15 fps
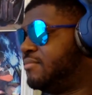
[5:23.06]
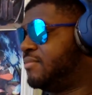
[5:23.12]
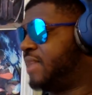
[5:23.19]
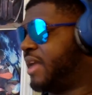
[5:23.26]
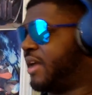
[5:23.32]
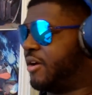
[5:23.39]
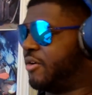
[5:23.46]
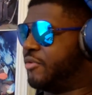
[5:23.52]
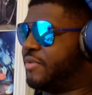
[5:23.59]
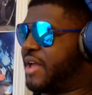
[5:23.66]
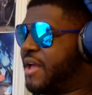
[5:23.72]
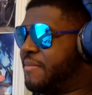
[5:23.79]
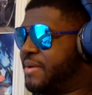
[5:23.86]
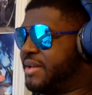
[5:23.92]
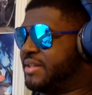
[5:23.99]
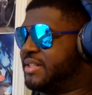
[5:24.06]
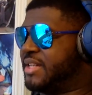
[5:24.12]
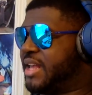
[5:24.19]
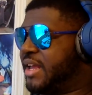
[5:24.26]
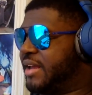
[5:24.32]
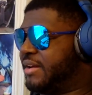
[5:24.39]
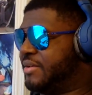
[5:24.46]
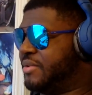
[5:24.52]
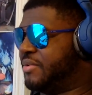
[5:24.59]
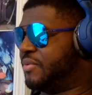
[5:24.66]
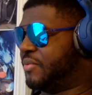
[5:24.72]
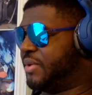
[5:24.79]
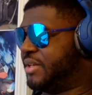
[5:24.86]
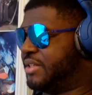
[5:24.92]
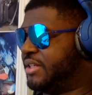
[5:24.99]
Now, that being said,
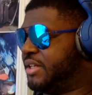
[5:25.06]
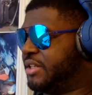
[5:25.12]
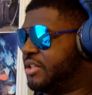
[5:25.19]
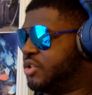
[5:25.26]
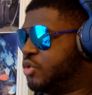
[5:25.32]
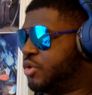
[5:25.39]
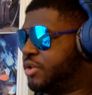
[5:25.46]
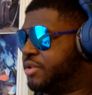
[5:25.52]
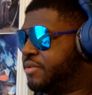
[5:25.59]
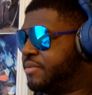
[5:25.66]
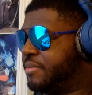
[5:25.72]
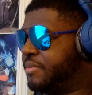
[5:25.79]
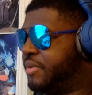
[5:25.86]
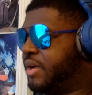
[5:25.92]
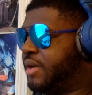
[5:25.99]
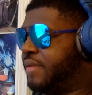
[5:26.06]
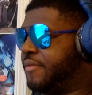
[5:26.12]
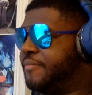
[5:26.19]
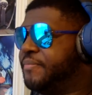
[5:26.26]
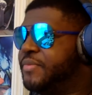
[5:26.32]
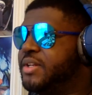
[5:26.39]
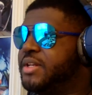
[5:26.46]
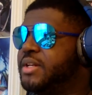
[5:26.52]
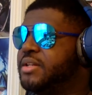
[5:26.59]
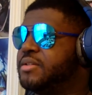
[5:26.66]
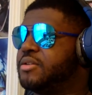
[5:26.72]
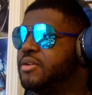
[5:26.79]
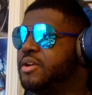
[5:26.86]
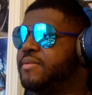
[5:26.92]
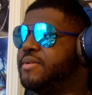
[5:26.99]
we see the source of the problem.
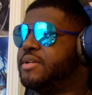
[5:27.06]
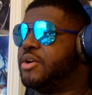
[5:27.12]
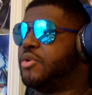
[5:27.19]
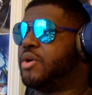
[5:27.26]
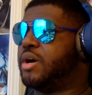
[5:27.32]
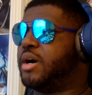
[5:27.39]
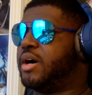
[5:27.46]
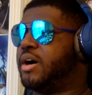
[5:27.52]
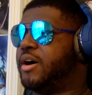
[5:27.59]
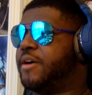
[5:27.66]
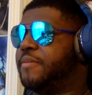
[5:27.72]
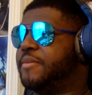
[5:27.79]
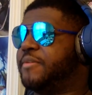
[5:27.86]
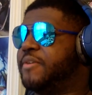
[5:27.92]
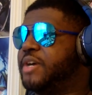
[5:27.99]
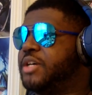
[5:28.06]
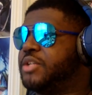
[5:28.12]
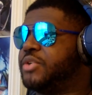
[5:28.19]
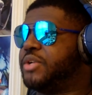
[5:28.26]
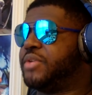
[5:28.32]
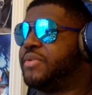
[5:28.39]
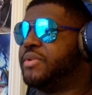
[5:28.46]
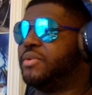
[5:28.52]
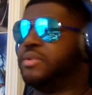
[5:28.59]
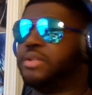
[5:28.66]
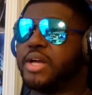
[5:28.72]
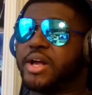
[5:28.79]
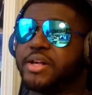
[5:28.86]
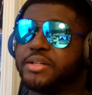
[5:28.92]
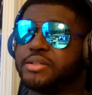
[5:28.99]
So even though um, if Hatori even
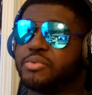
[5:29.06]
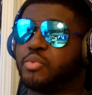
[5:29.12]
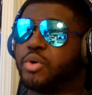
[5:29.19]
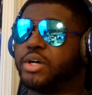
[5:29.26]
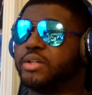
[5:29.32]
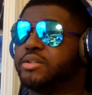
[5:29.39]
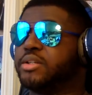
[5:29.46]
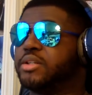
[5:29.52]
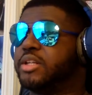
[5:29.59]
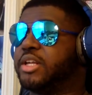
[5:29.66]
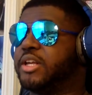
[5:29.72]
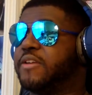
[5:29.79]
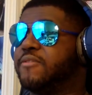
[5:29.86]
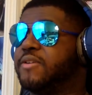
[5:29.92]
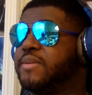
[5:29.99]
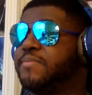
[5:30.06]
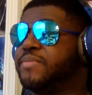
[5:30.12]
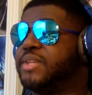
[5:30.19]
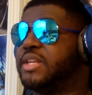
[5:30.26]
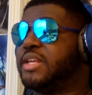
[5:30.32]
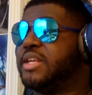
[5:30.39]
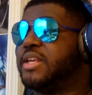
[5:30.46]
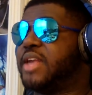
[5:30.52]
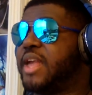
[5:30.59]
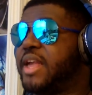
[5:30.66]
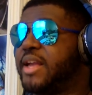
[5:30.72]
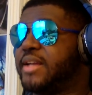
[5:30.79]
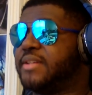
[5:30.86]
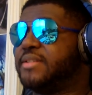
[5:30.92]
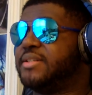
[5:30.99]
does want to leave, he
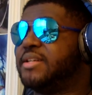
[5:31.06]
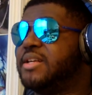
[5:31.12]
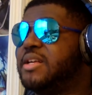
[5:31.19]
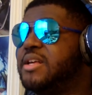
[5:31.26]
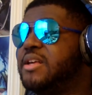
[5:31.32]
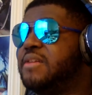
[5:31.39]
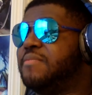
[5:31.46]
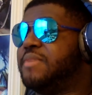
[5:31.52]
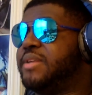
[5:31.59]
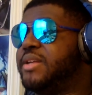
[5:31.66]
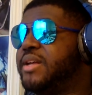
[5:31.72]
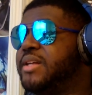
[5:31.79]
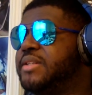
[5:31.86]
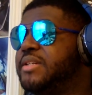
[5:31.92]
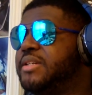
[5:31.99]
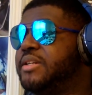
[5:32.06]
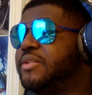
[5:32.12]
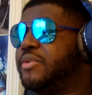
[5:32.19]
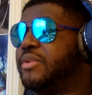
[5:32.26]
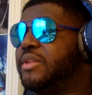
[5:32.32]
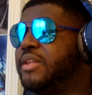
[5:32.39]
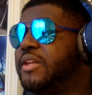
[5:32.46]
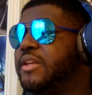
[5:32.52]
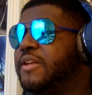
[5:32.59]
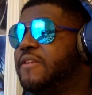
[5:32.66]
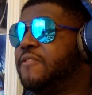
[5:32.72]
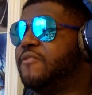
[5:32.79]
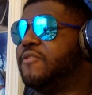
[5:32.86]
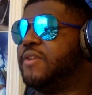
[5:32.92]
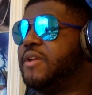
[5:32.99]
can't because he doesn't
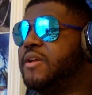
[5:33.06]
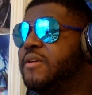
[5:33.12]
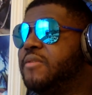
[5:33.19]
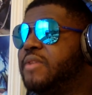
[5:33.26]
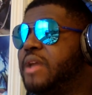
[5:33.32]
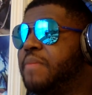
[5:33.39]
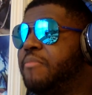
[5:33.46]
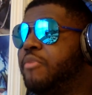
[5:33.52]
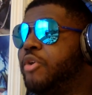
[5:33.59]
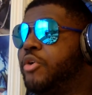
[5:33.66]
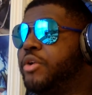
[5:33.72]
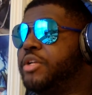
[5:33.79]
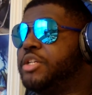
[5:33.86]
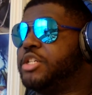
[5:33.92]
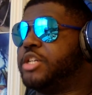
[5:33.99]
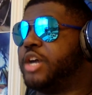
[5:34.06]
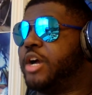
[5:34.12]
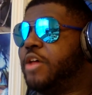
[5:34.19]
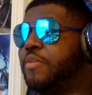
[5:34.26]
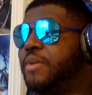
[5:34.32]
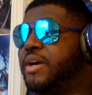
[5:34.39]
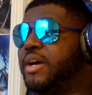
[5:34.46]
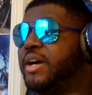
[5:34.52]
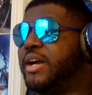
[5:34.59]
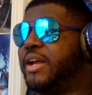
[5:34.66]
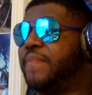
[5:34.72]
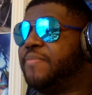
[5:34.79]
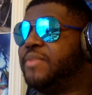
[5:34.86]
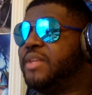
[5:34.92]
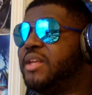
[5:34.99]
leave that broken child behind.
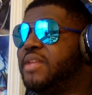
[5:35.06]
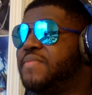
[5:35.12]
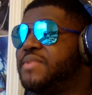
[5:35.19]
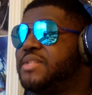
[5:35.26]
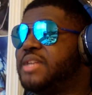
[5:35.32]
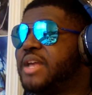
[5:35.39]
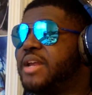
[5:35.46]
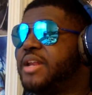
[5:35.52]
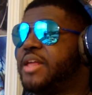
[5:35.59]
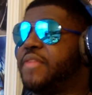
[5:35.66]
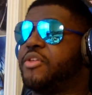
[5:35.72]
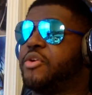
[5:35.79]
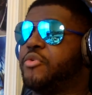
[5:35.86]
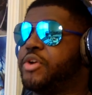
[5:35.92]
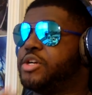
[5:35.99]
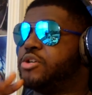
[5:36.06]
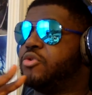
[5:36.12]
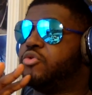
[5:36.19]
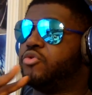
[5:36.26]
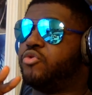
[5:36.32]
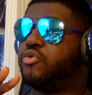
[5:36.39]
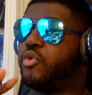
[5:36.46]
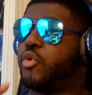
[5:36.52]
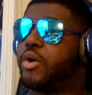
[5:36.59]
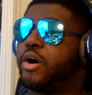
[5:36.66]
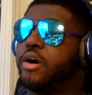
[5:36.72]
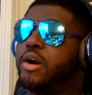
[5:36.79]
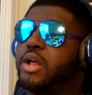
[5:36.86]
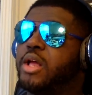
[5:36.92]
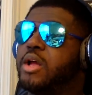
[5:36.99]
They even said that the original
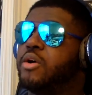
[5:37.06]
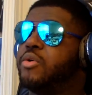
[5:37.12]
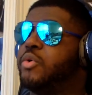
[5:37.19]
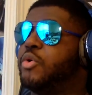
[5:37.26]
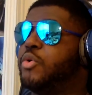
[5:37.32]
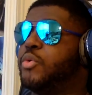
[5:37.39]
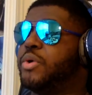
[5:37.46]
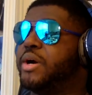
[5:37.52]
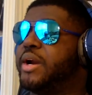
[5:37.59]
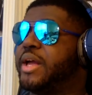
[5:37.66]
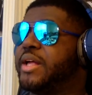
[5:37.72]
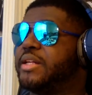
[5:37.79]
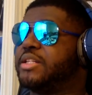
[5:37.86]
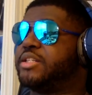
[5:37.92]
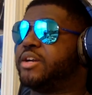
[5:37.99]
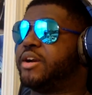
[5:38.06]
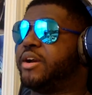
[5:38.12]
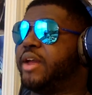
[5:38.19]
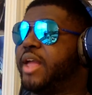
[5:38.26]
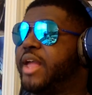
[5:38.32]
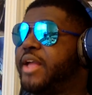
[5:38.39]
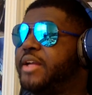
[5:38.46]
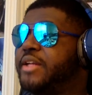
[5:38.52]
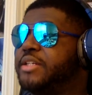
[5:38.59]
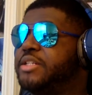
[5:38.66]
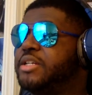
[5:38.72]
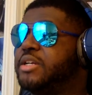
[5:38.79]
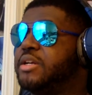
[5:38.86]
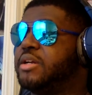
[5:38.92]
four who were at a certain age